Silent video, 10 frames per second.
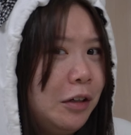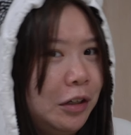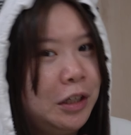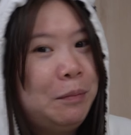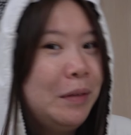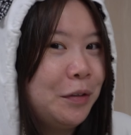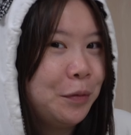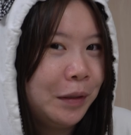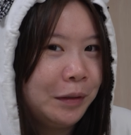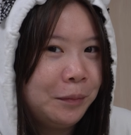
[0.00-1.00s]
gonna keep this
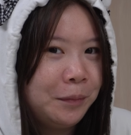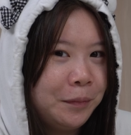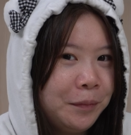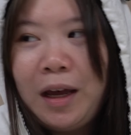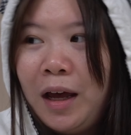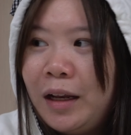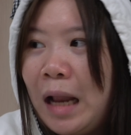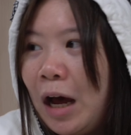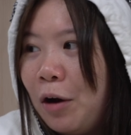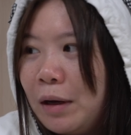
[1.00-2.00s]
one.
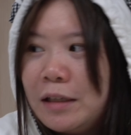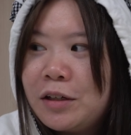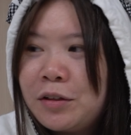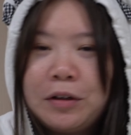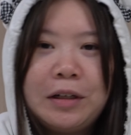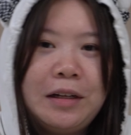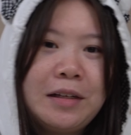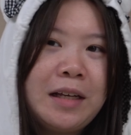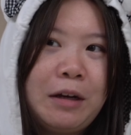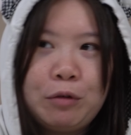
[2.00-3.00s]
Now I just gotta
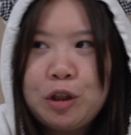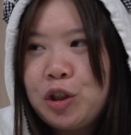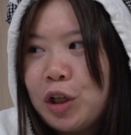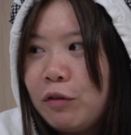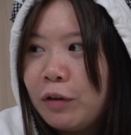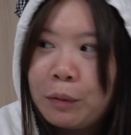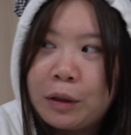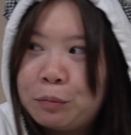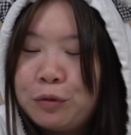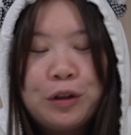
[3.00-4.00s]
decide which shelf I
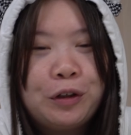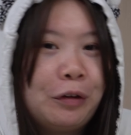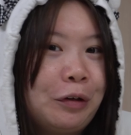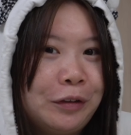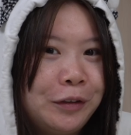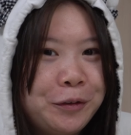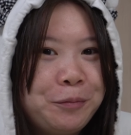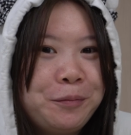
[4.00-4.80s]
wanna put her on.